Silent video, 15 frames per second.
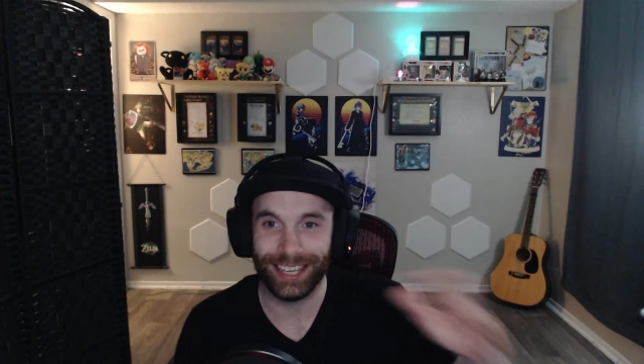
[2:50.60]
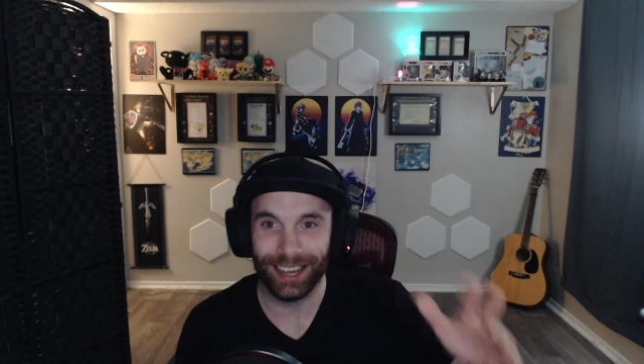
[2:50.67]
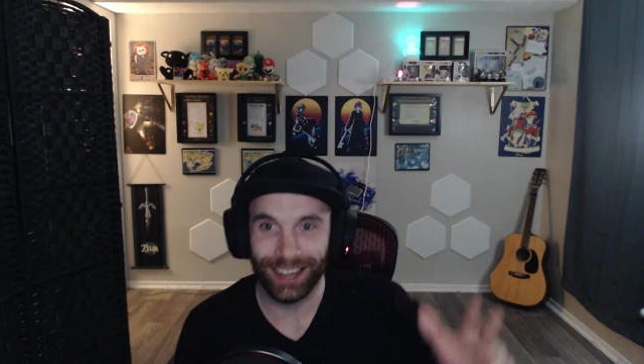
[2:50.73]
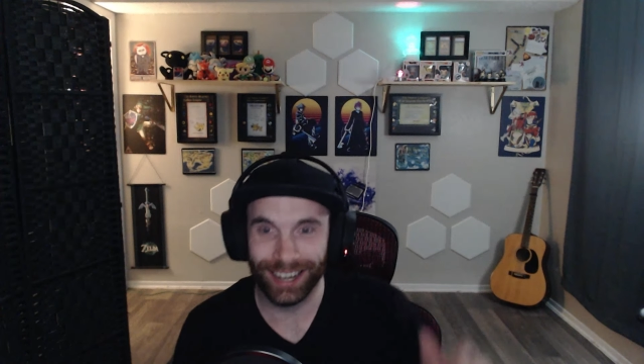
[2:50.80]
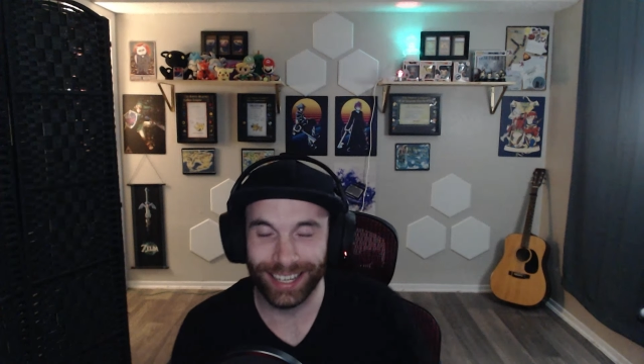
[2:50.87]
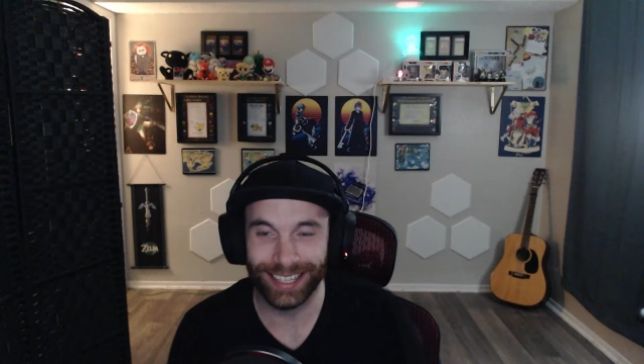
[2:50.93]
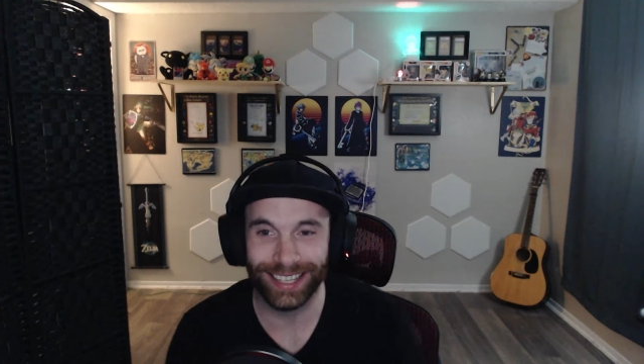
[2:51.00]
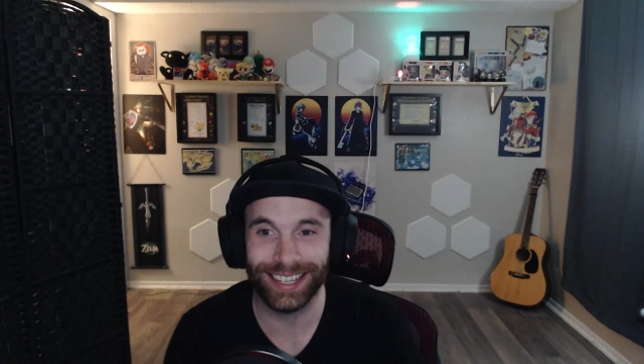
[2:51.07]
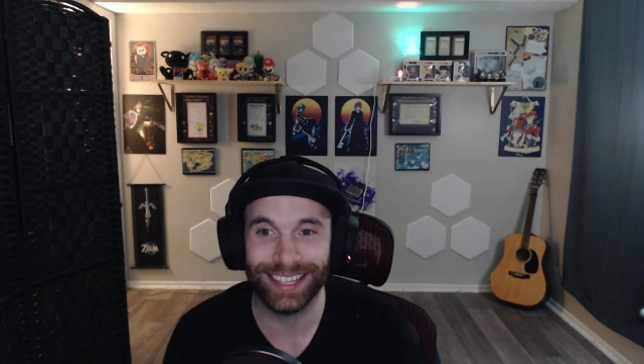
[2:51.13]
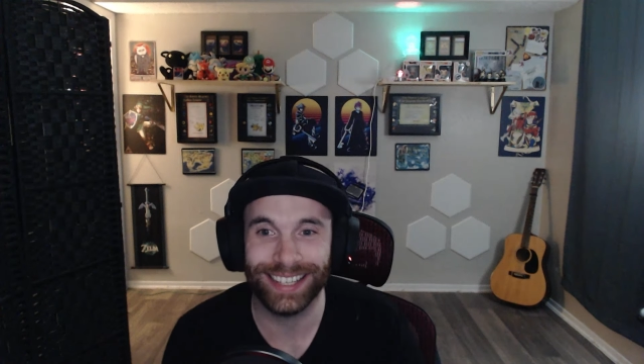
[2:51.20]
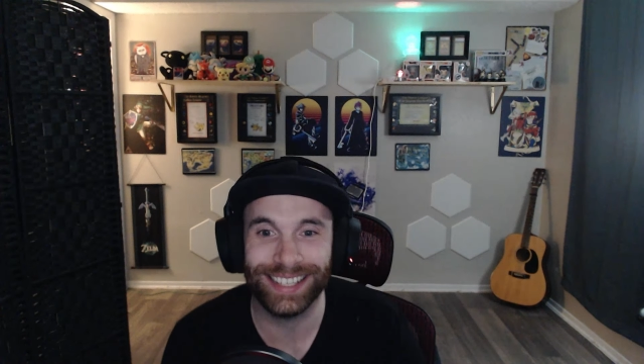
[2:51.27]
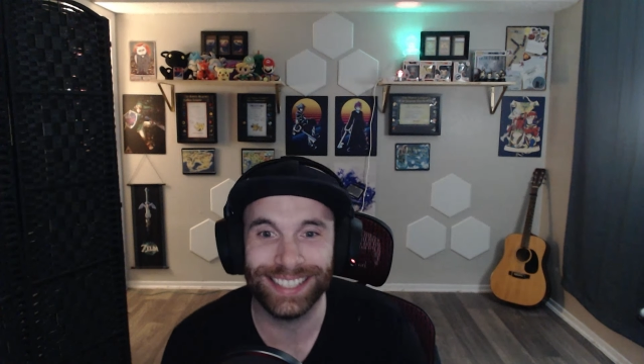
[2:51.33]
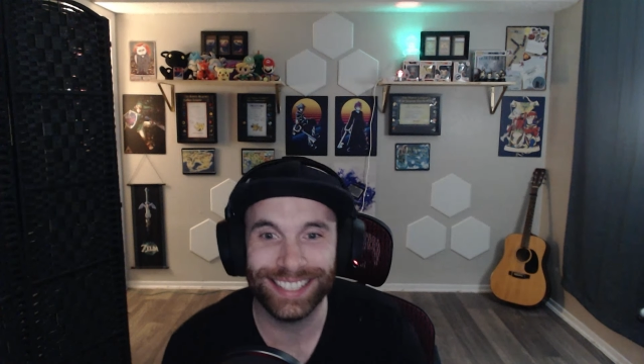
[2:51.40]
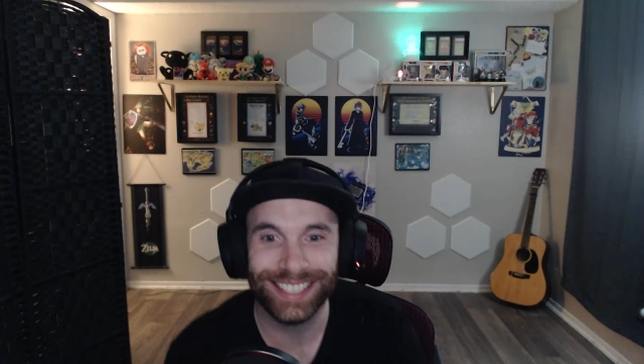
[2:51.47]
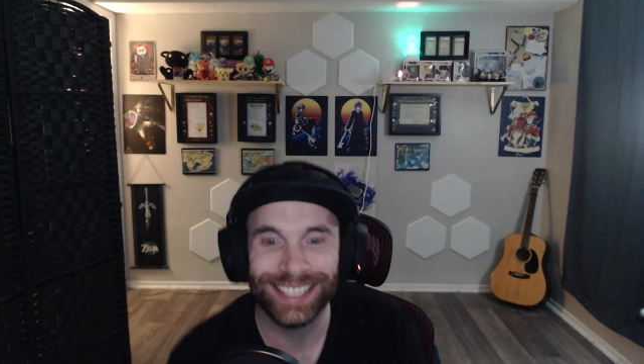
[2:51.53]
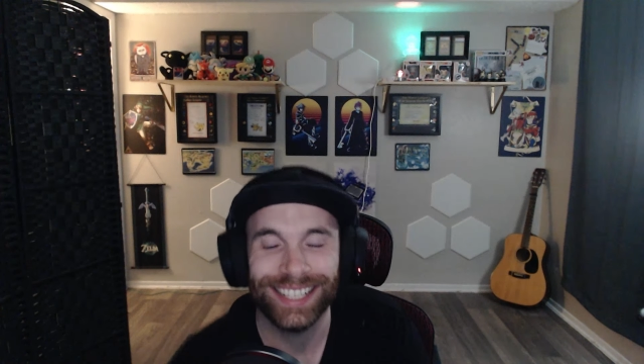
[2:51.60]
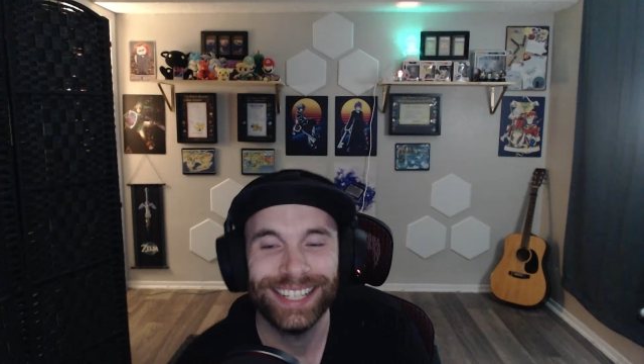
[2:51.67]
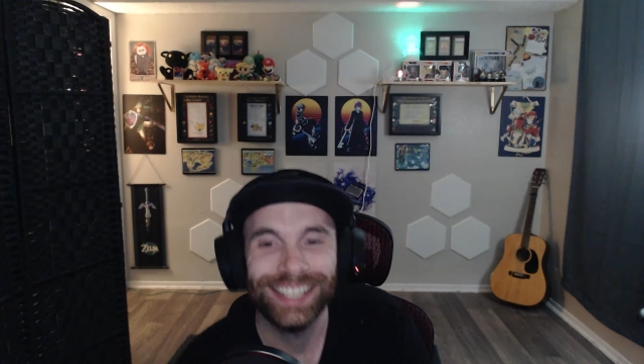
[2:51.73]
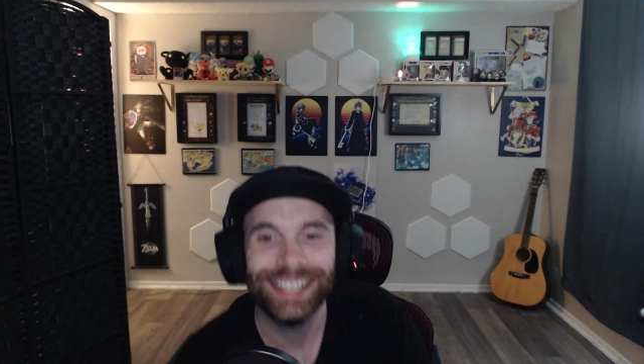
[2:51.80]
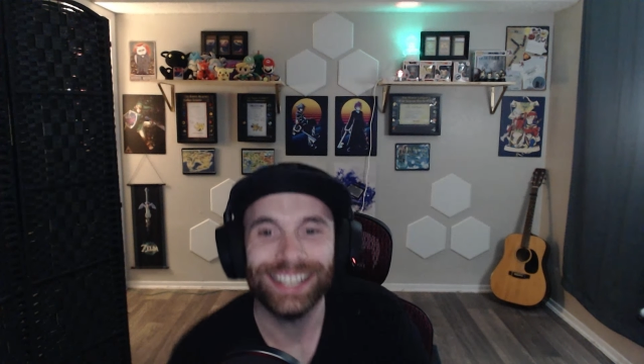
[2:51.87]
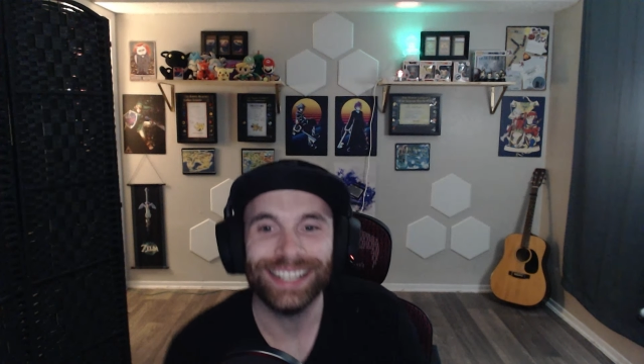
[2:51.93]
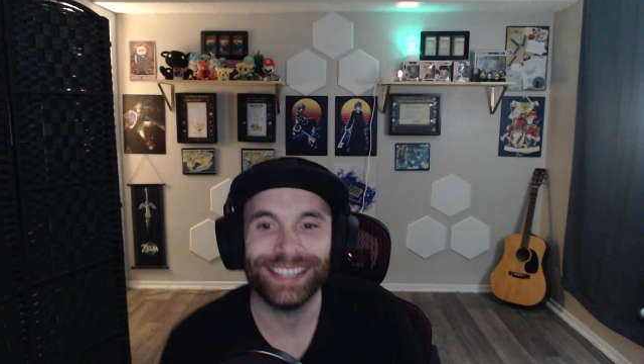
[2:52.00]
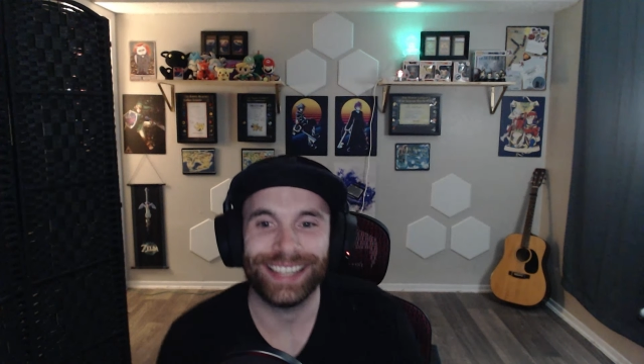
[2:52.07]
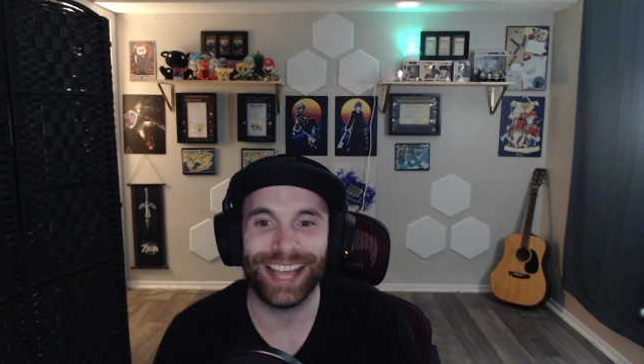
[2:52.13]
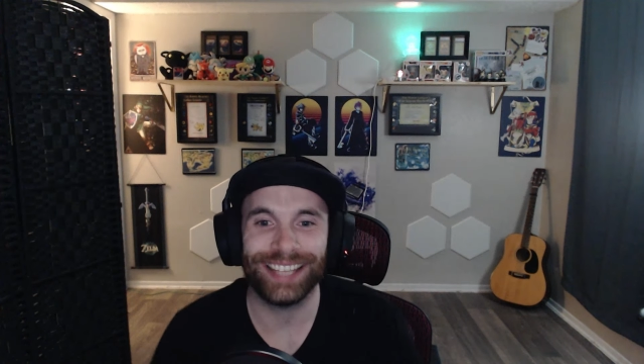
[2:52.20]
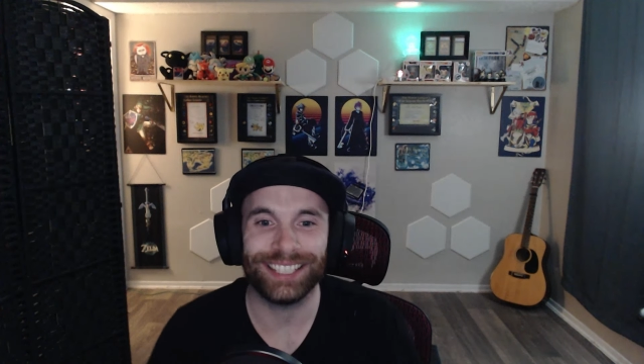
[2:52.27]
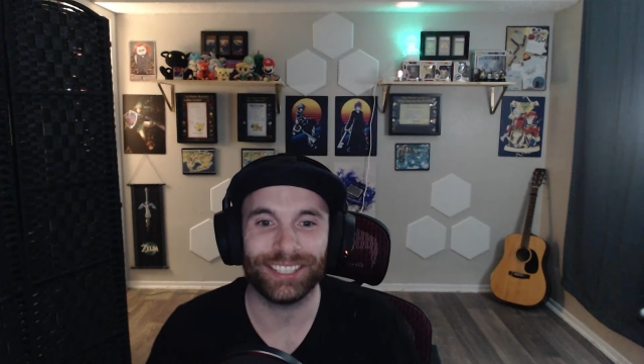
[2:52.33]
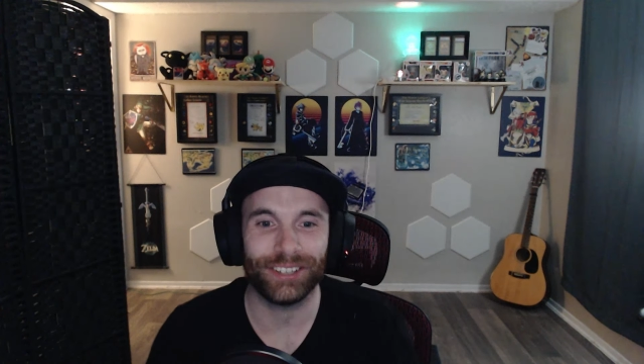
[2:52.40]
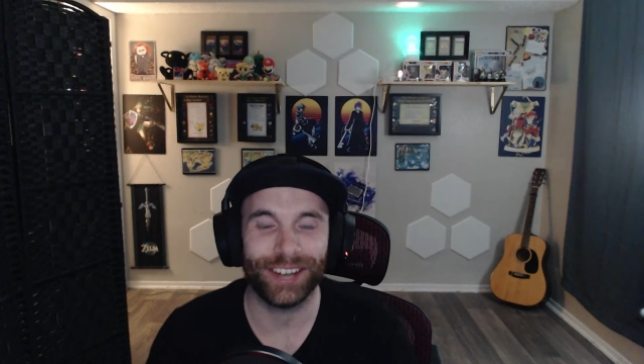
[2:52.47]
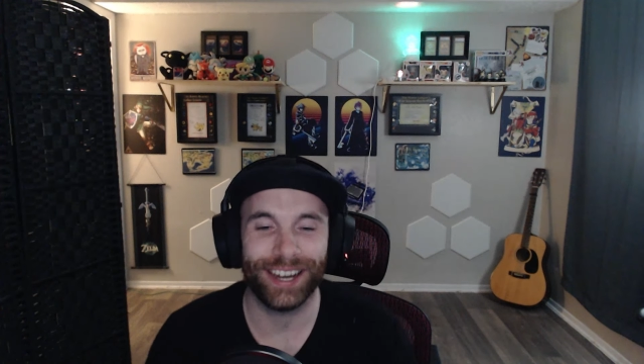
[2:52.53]
audience.
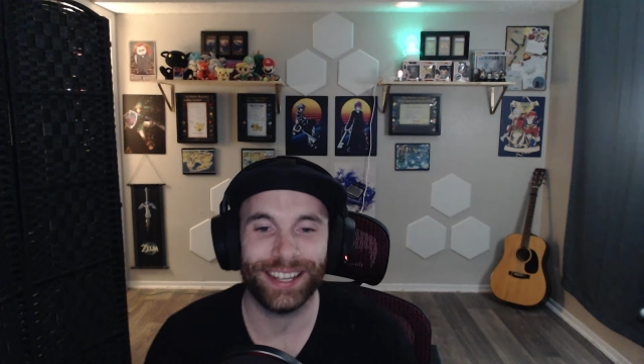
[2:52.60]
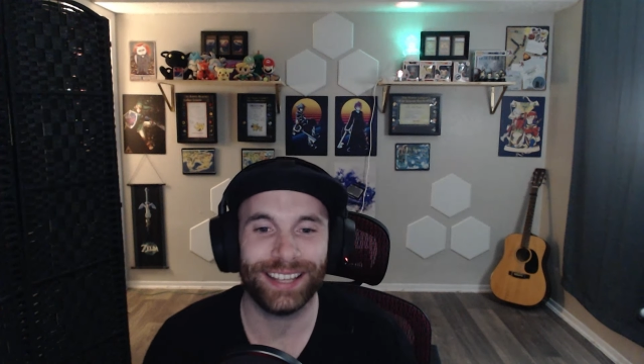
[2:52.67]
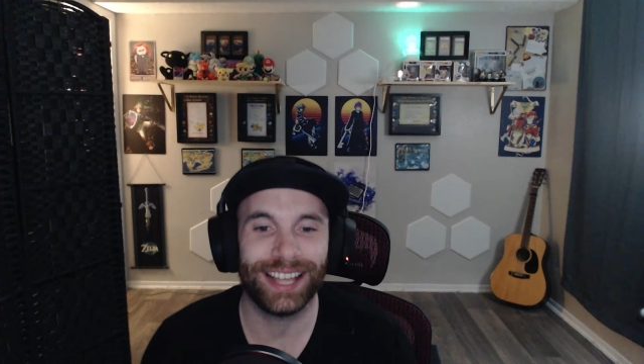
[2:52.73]
That's great.